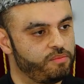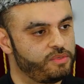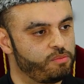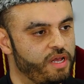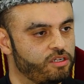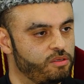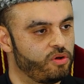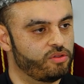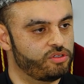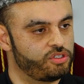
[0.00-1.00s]
spelled
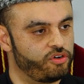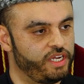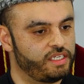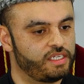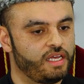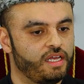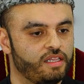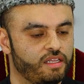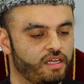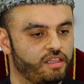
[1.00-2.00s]
upon the street.
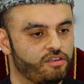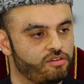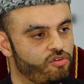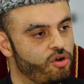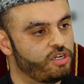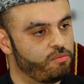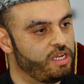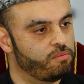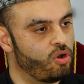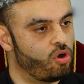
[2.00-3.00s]
The road had
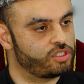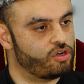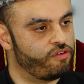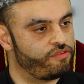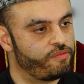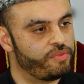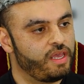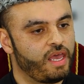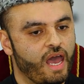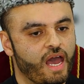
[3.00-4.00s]
been blocked off,
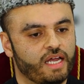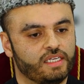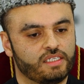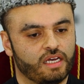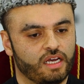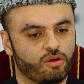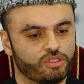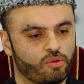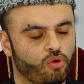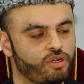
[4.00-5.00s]
and it
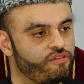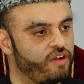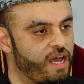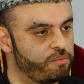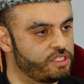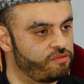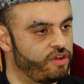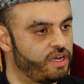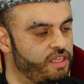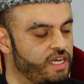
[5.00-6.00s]
was a wonderful
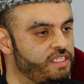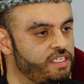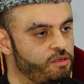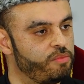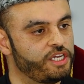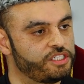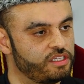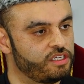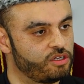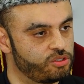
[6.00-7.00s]
atmosphere in the
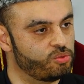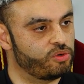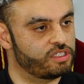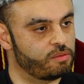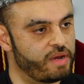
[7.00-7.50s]
anticipation that Huzoor is